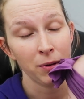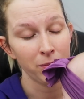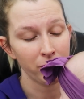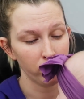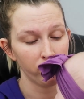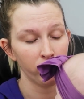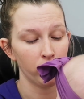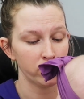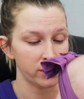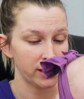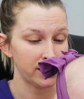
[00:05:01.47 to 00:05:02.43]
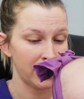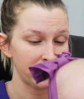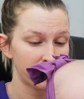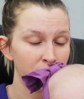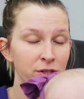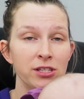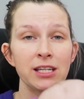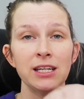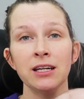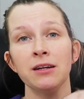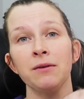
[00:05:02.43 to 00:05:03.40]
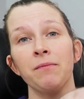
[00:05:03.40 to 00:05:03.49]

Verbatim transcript: maybe the flaws that dancers see.